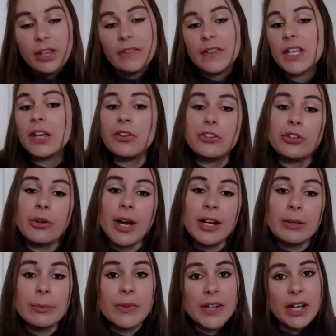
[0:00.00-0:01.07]
The other two
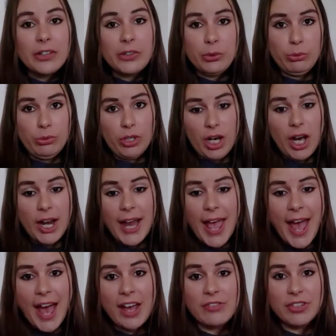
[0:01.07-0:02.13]
items that I do not
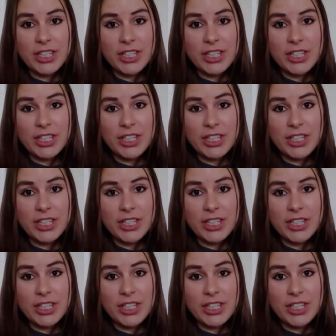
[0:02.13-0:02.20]
have